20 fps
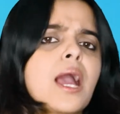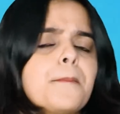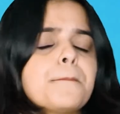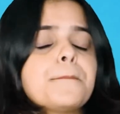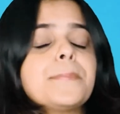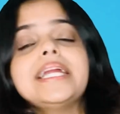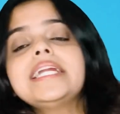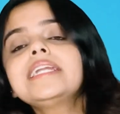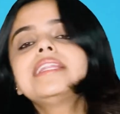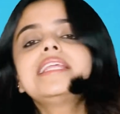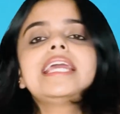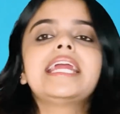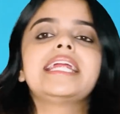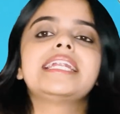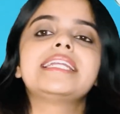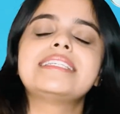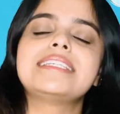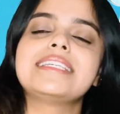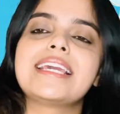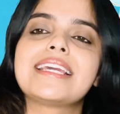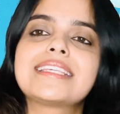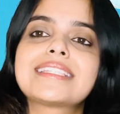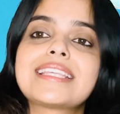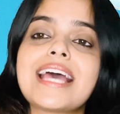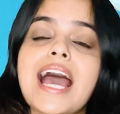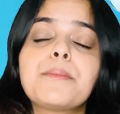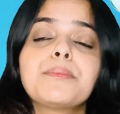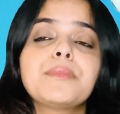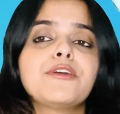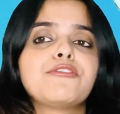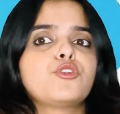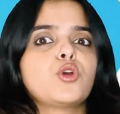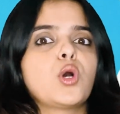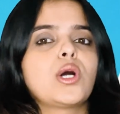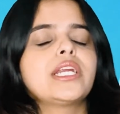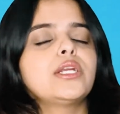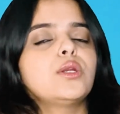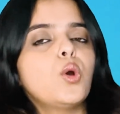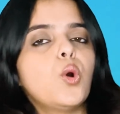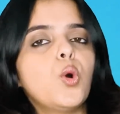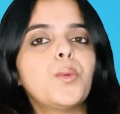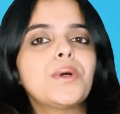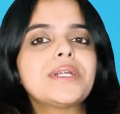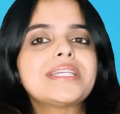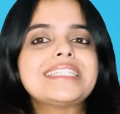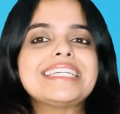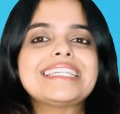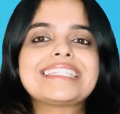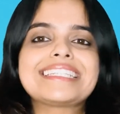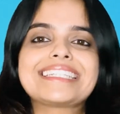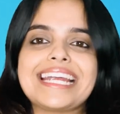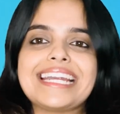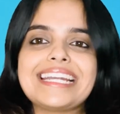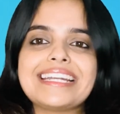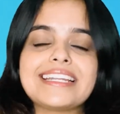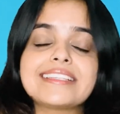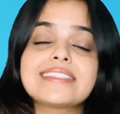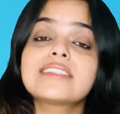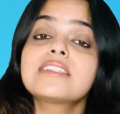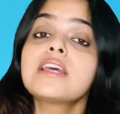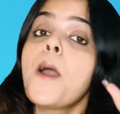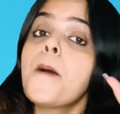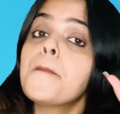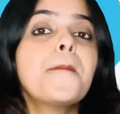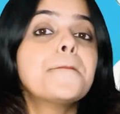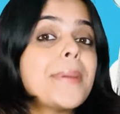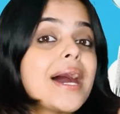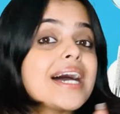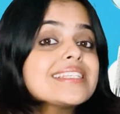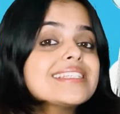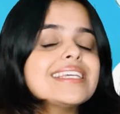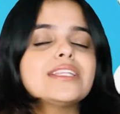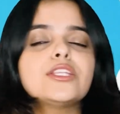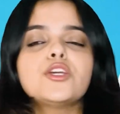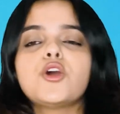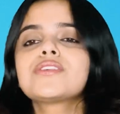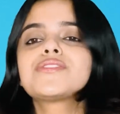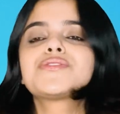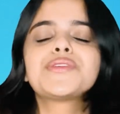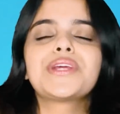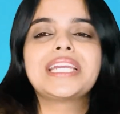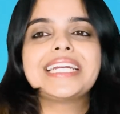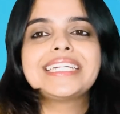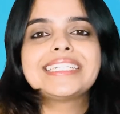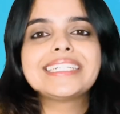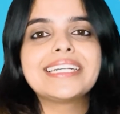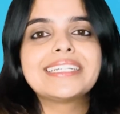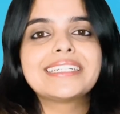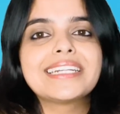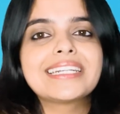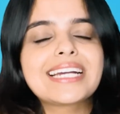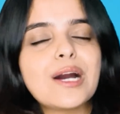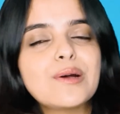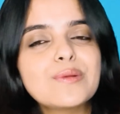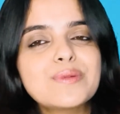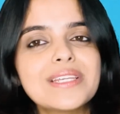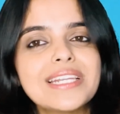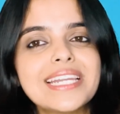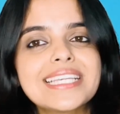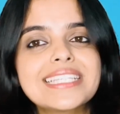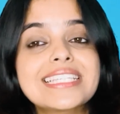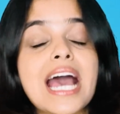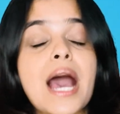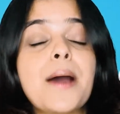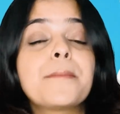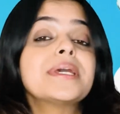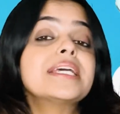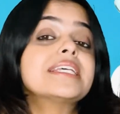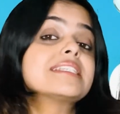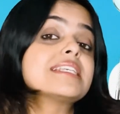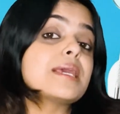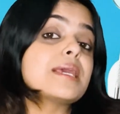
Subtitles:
Complete the ADC exam if you are an overseas dentist. Passing the Australian Dental Council exam is